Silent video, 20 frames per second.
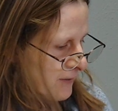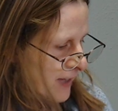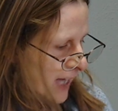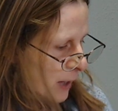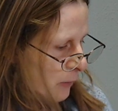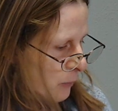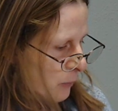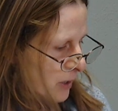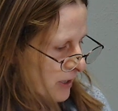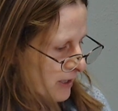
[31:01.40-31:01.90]

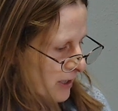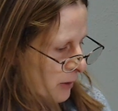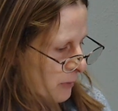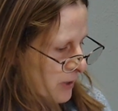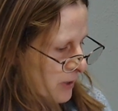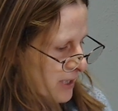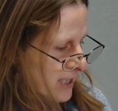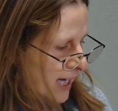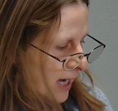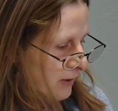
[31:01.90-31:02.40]
that one
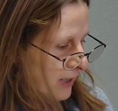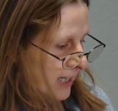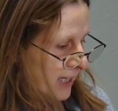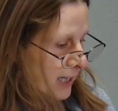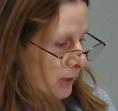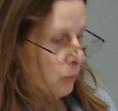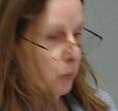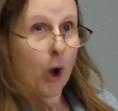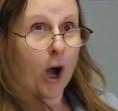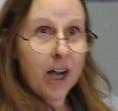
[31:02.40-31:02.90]
lower down, and he
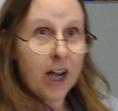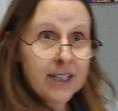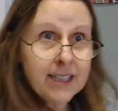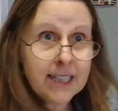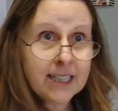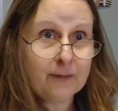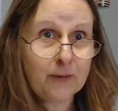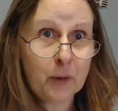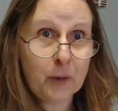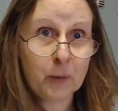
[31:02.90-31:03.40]
walks as
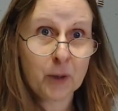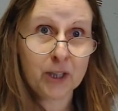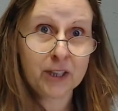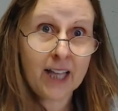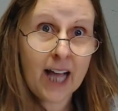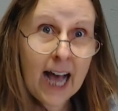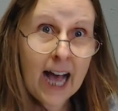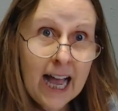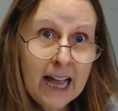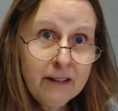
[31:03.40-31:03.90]
if he were
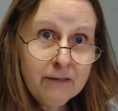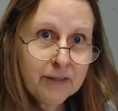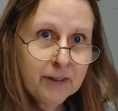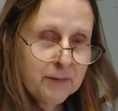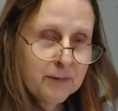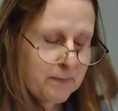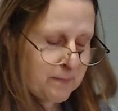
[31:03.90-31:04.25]
alive?